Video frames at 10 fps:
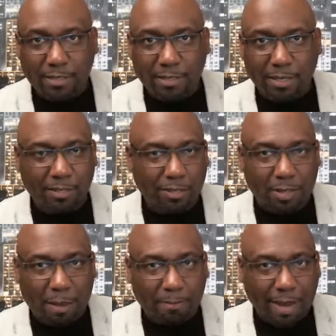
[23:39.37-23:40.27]
This
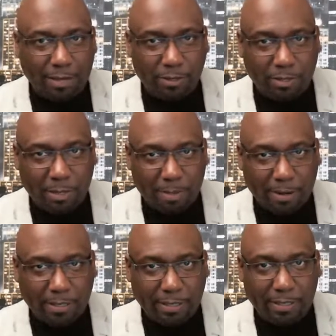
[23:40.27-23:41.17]
doesn't apply just in
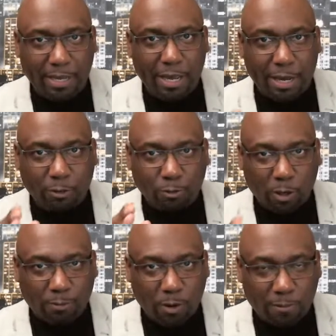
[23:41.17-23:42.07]
America.
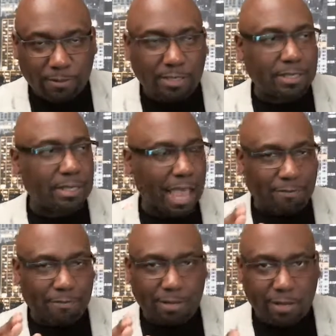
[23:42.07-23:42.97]
Run for offices.
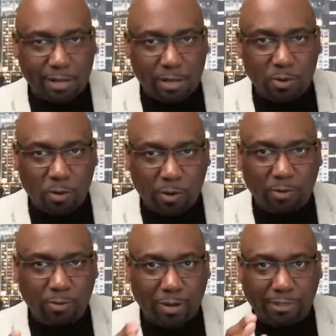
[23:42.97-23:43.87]
Everything you want
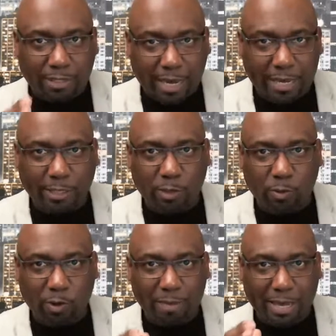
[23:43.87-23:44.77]
to have change, you
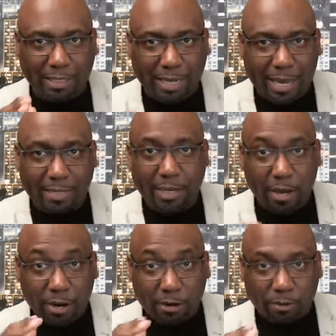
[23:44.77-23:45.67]
want to make change,
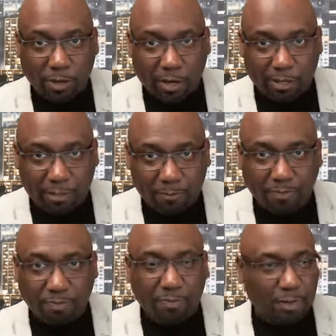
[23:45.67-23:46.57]
run.
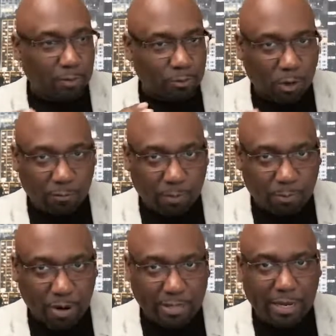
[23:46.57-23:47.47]
Run for
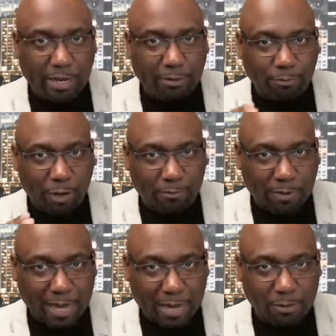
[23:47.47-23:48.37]
president, run
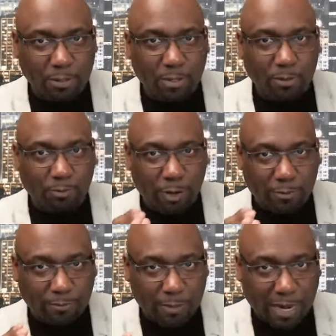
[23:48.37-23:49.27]
for councillors, run
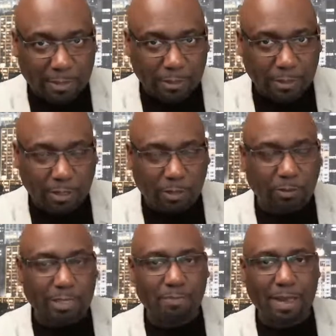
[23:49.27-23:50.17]
for
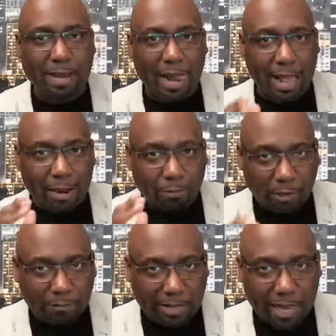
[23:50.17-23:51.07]
congressmen,
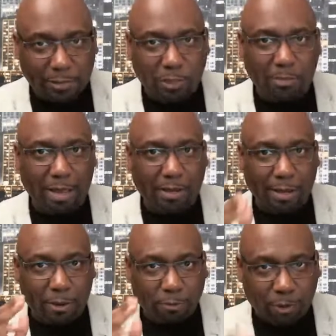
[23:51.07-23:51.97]
run for councilmen,
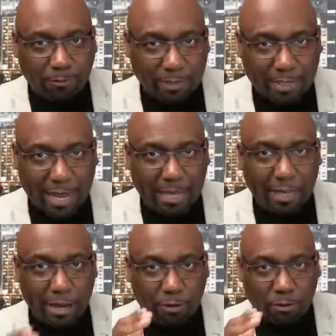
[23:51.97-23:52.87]
run for senate,
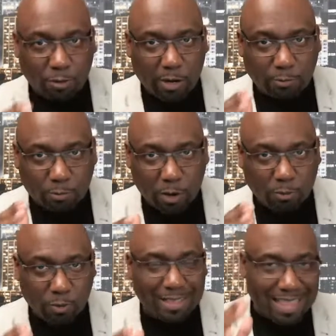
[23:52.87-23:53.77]
run, run,
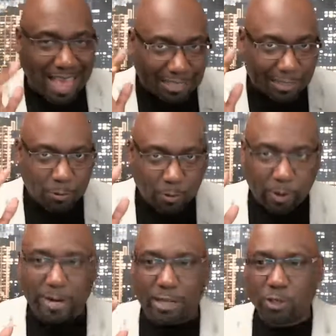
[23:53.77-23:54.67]
run. That's the
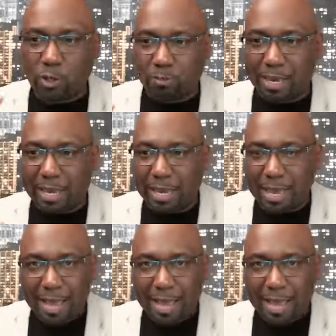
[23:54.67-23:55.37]
word that should be.